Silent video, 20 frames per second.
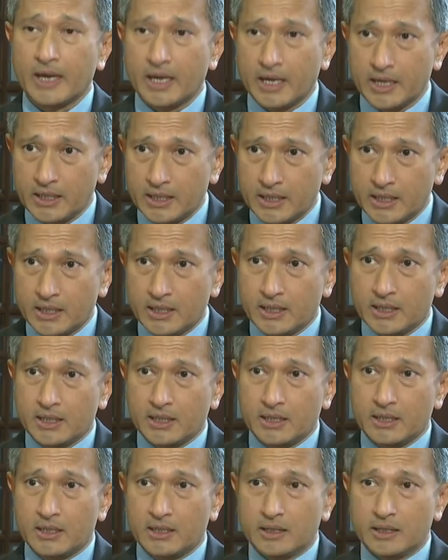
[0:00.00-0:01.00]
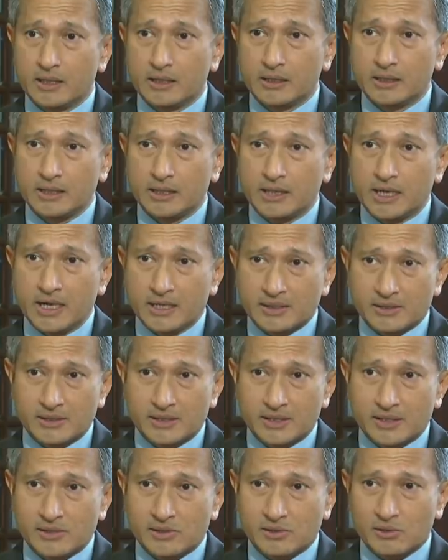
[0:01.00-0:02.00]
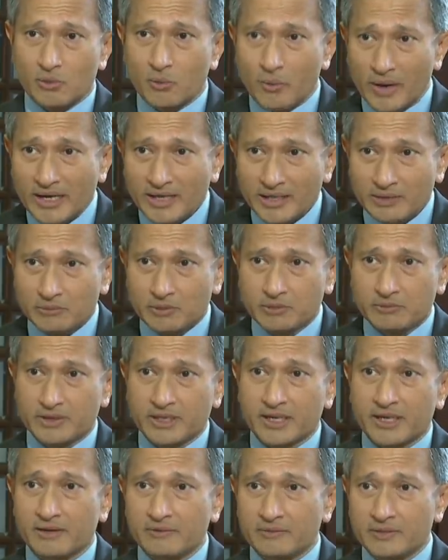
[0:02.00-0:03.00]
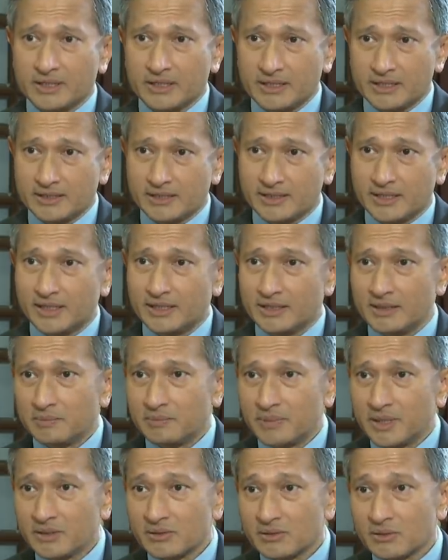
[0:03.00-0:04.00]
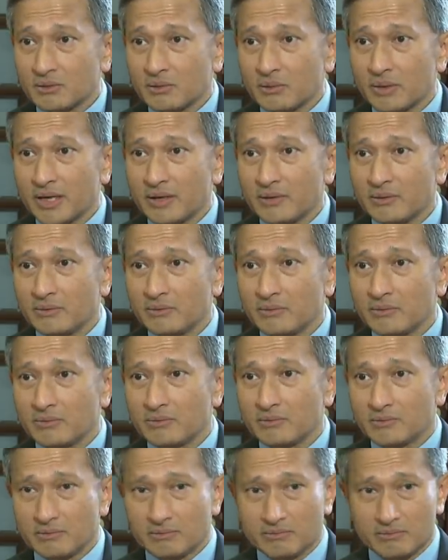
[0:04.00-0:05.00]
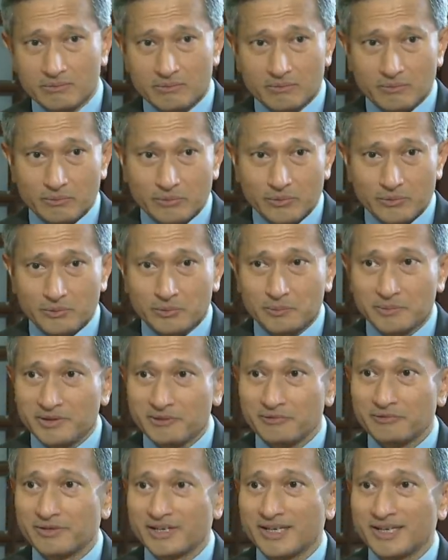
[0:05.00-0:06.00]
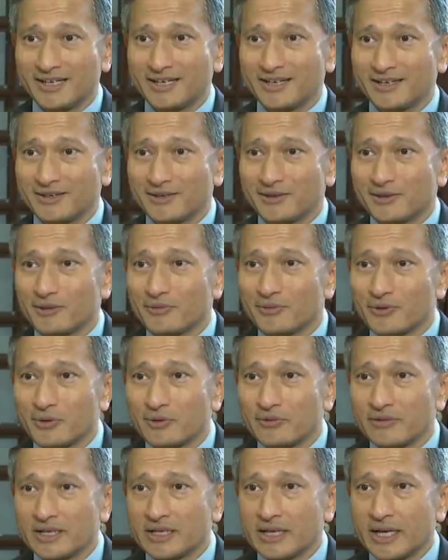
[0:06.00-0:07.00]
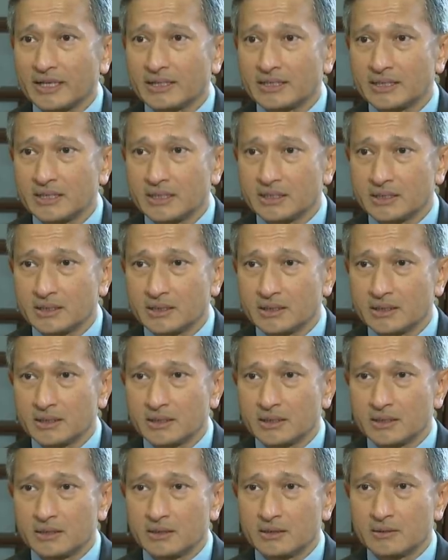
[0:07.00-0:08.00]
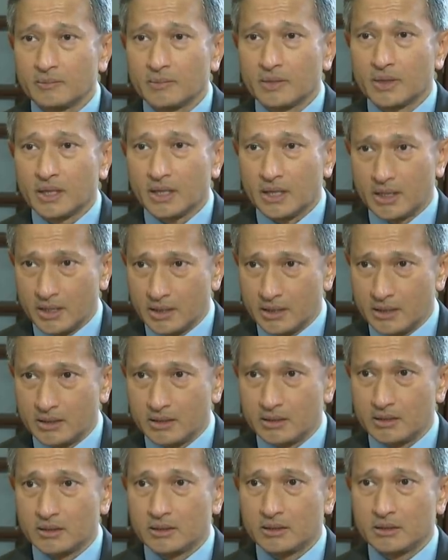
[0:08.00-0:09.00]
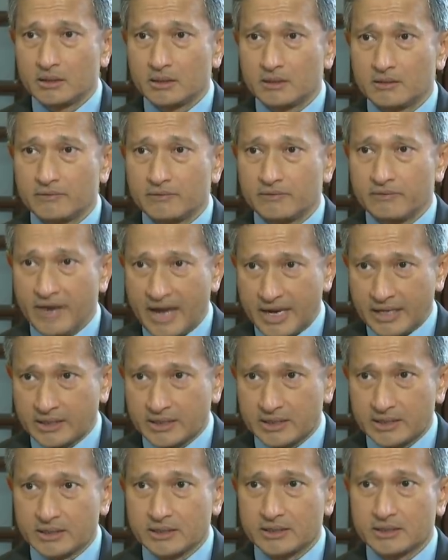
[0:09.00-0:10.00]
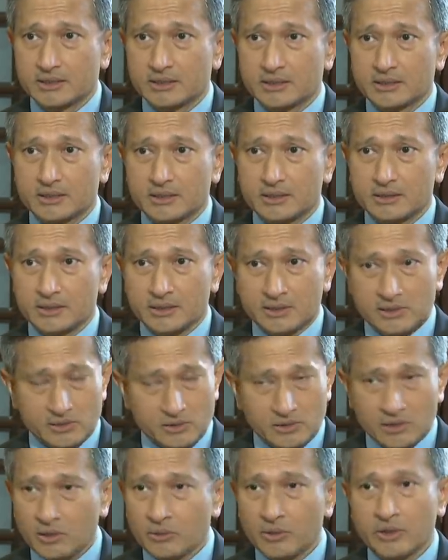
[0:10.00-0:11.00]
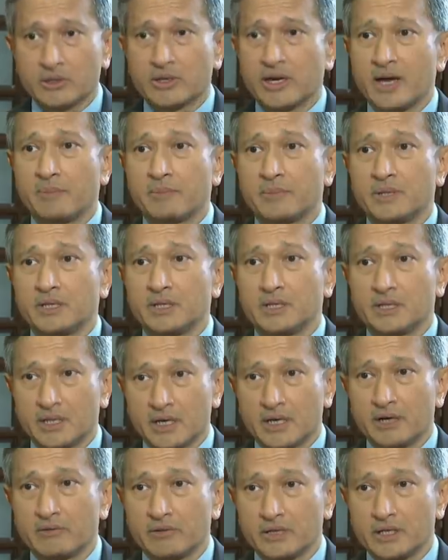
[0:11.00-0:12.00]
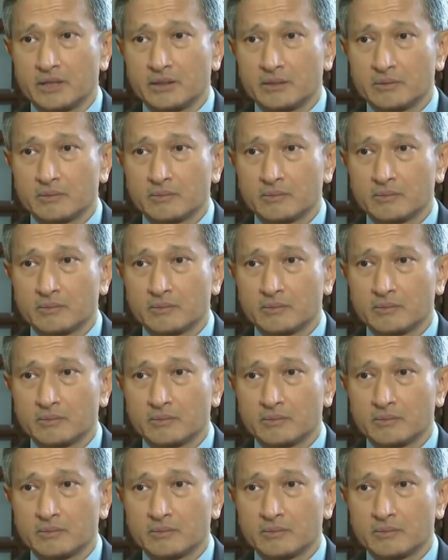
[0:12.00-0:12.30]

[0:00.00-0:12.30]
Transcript: And the answer is, so when it will recover is that it depends on when we will be rid of COVID nineteen. And the fact is, this is not going to happen in a hurry.